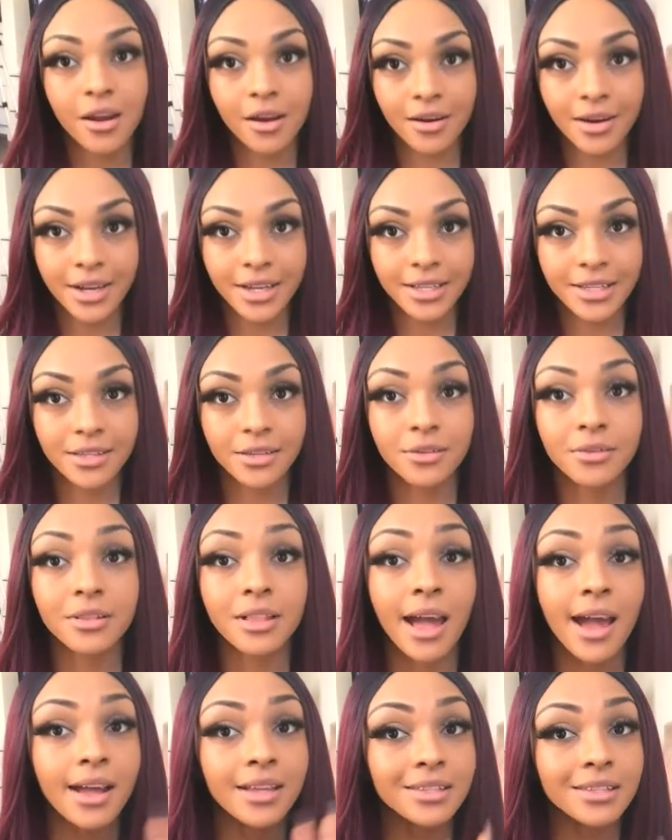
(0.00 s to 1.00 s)
All right, so
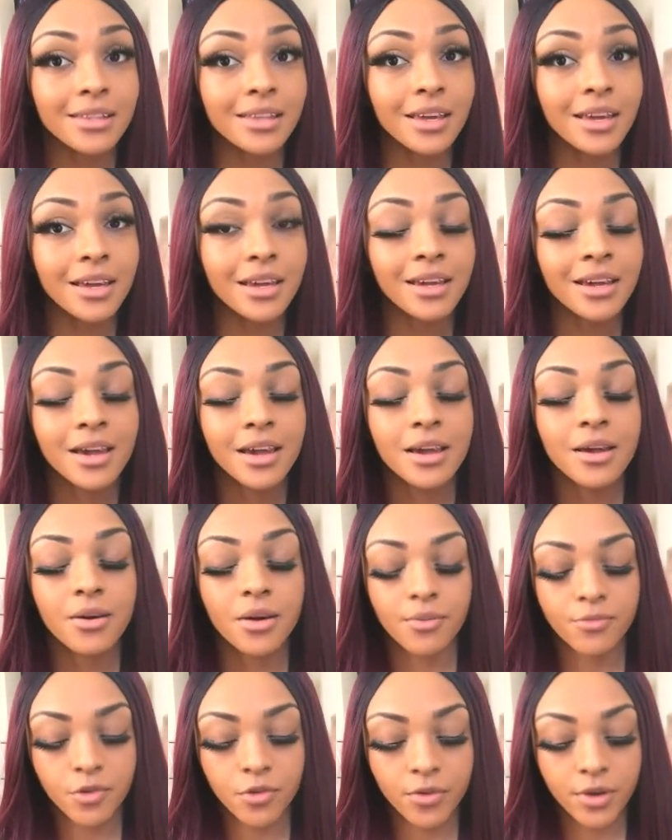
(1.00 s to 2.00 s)
lastly,
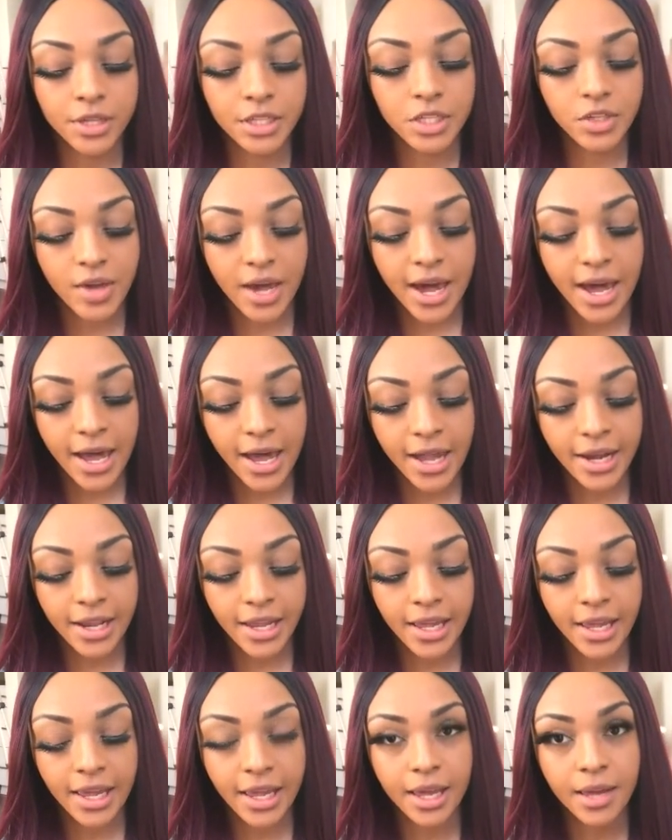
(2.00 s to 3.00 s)
I'm going to add
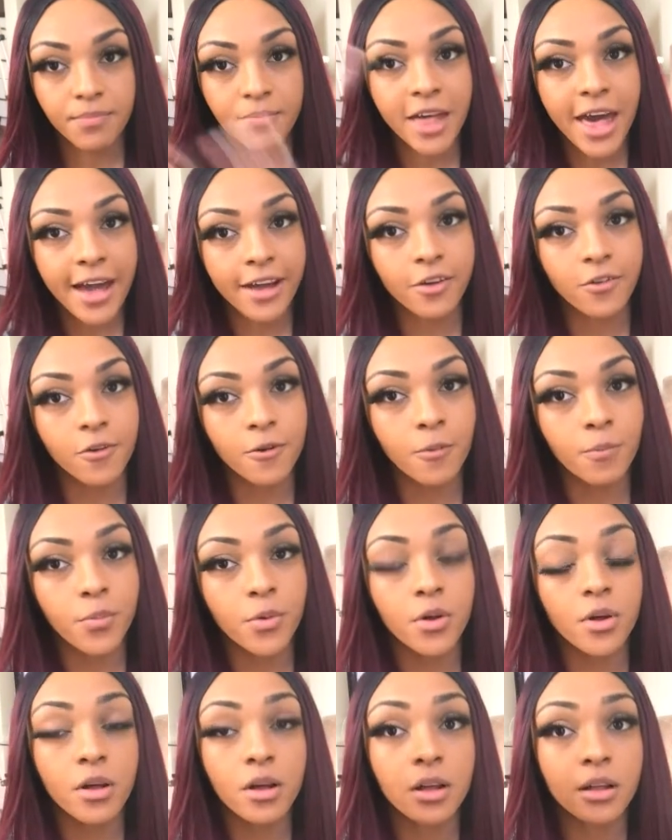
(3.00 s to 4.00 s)
a black
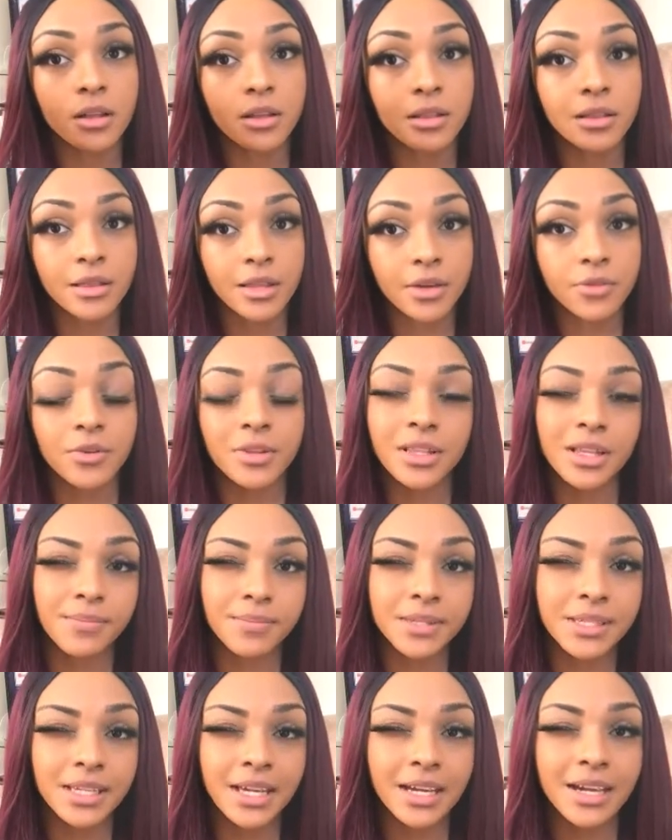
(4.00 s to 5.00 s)
opal liquid
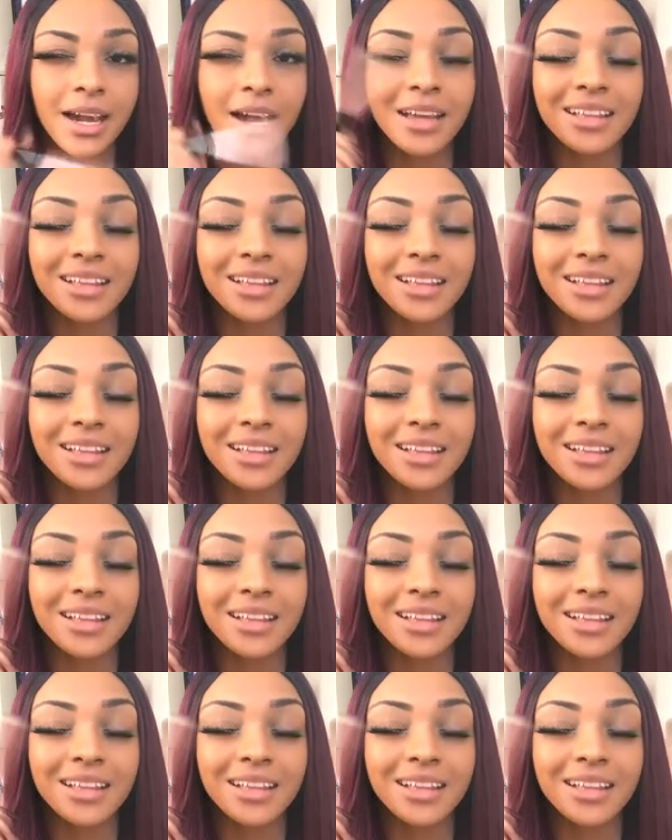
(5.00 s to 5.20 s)
lipstick.